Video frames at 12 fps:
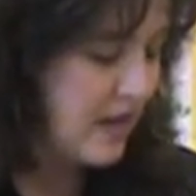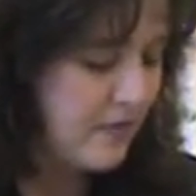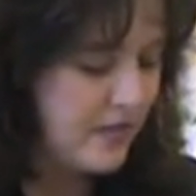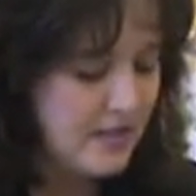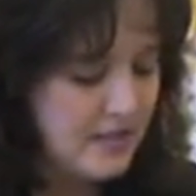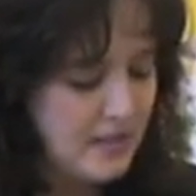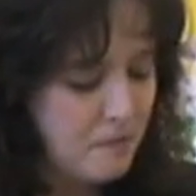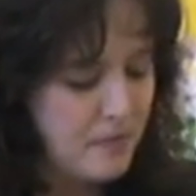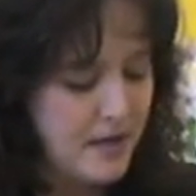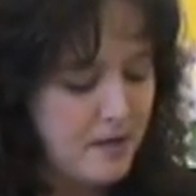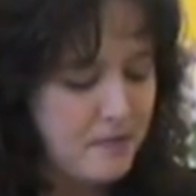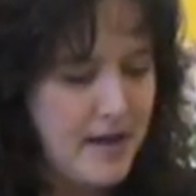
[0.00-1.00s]
And this is a
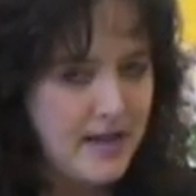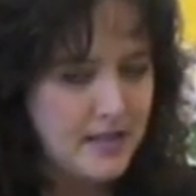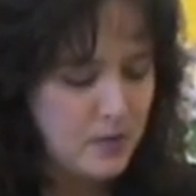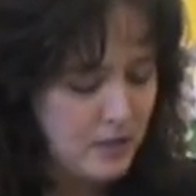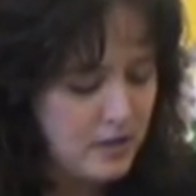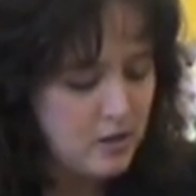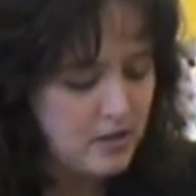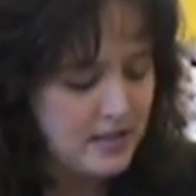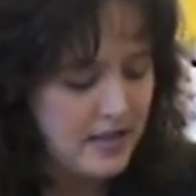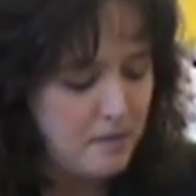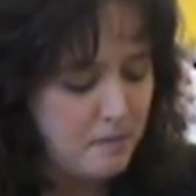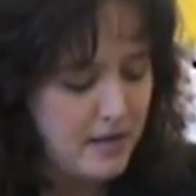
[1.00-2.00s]
Big Mac switch. It's
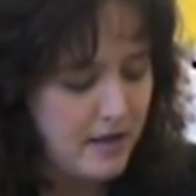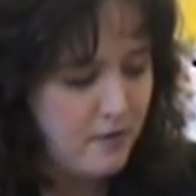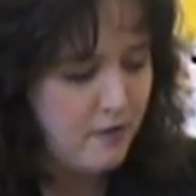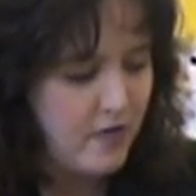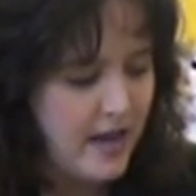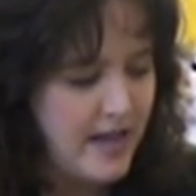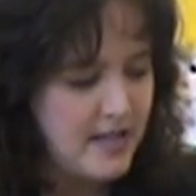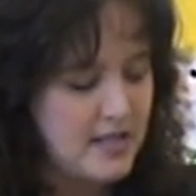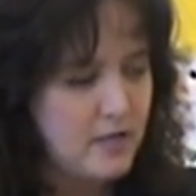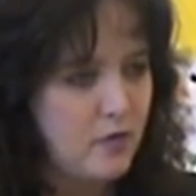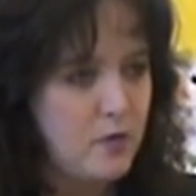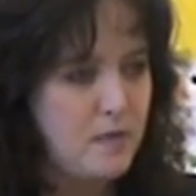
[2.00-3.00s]
got a big
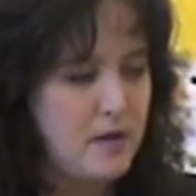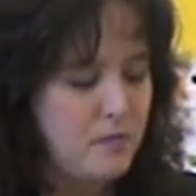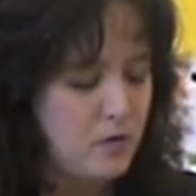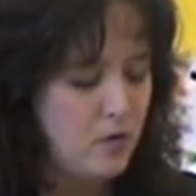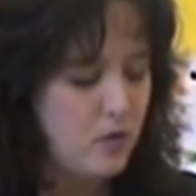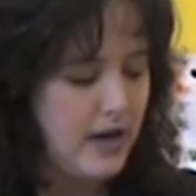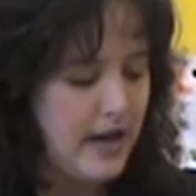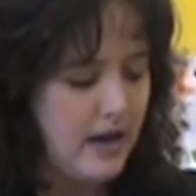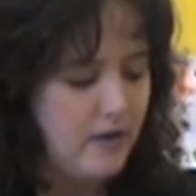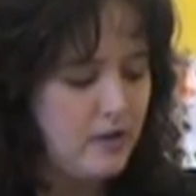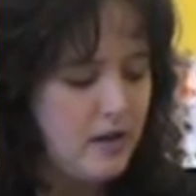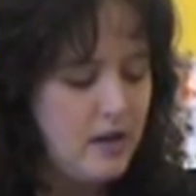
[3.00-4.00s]
face for people who
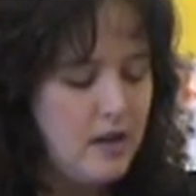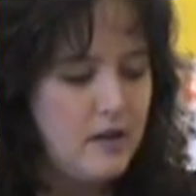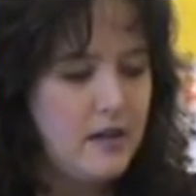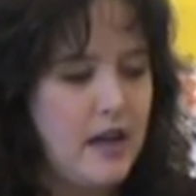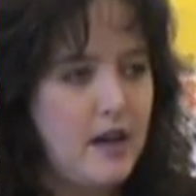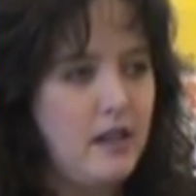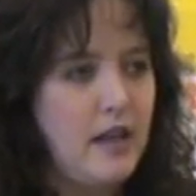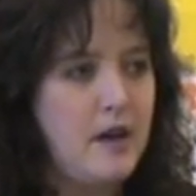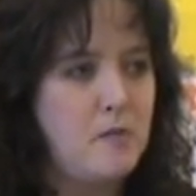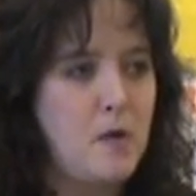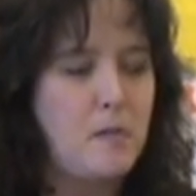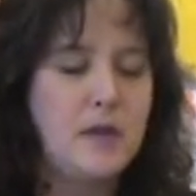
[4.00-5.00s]
have not a lot
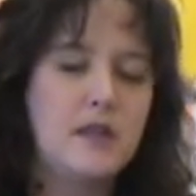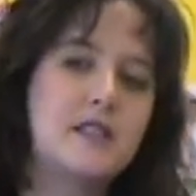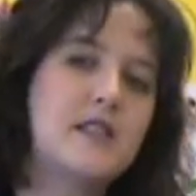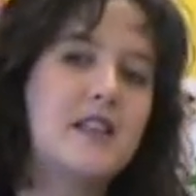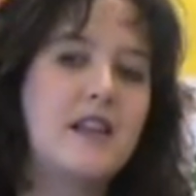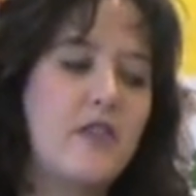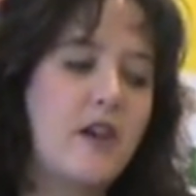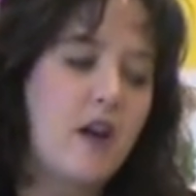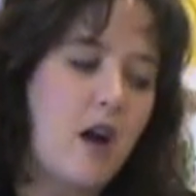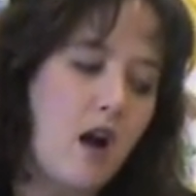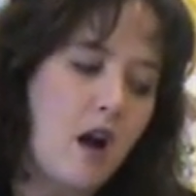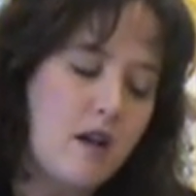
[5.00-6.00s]
of mobility in
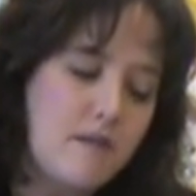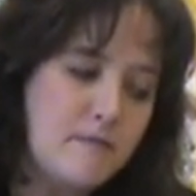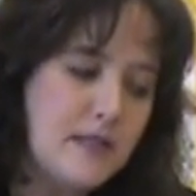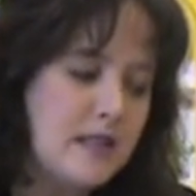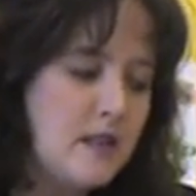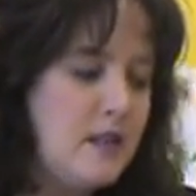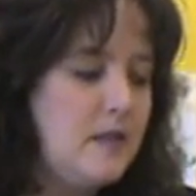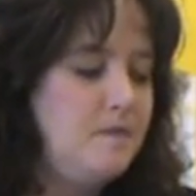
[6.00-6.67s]
their arms.